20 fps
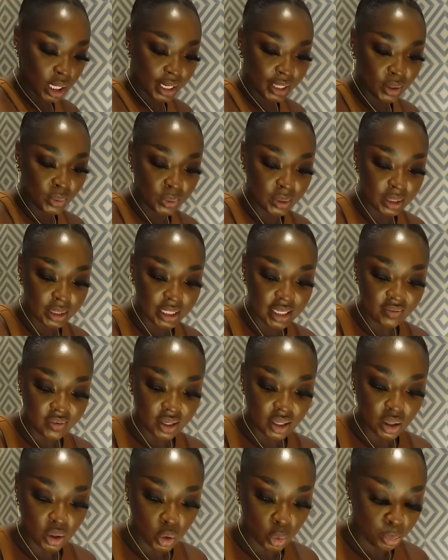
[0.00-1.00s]
I don't leave
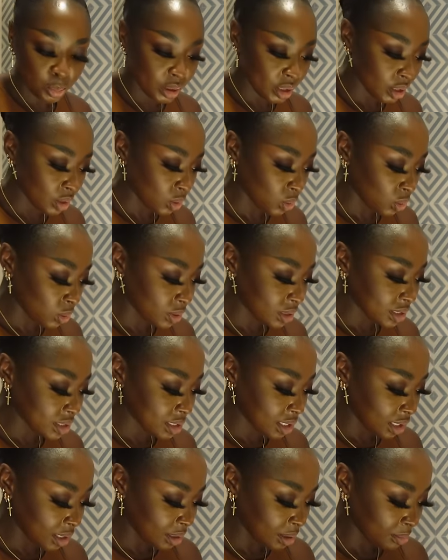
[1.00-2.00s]
it open all the
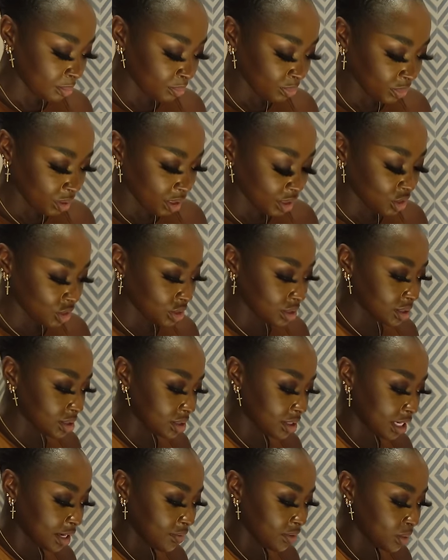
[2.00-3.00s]
time. I
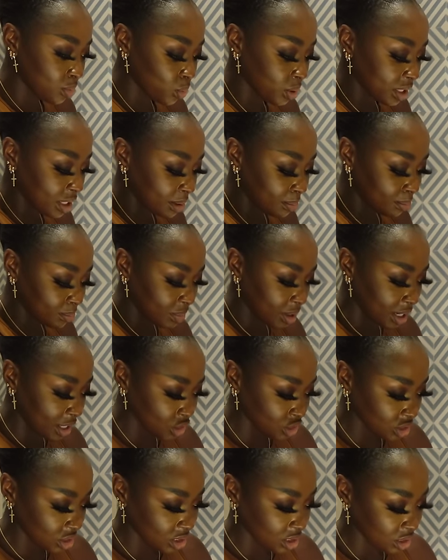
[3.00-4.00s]
just have it when I'm
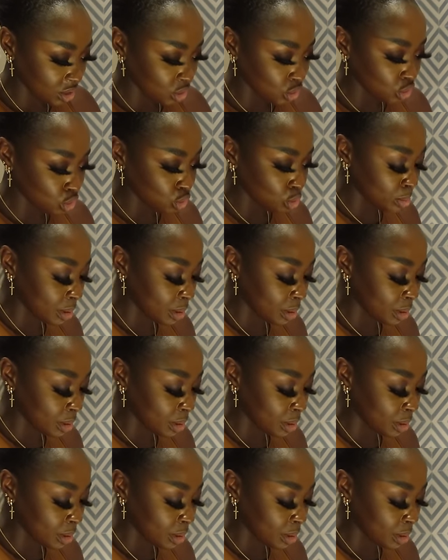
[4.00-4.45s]
actually gonna do